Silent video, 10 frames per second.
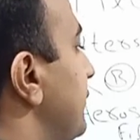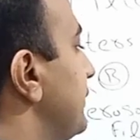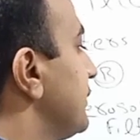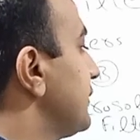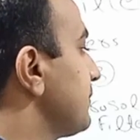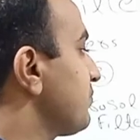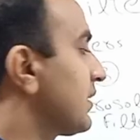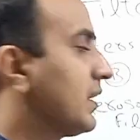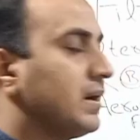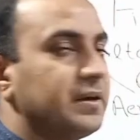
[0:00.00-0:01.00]
filter,
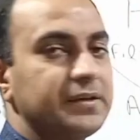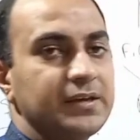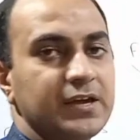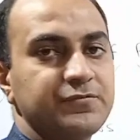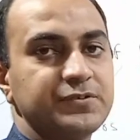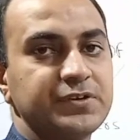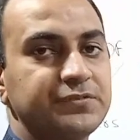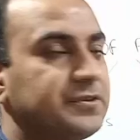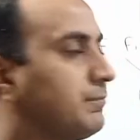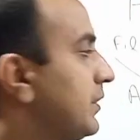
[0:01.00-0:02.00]
high
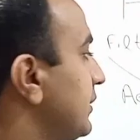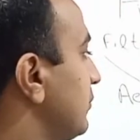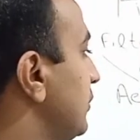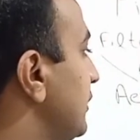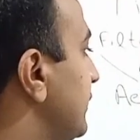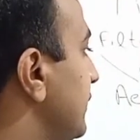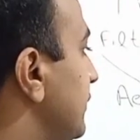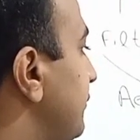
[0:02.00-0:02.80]
efficiency particulate air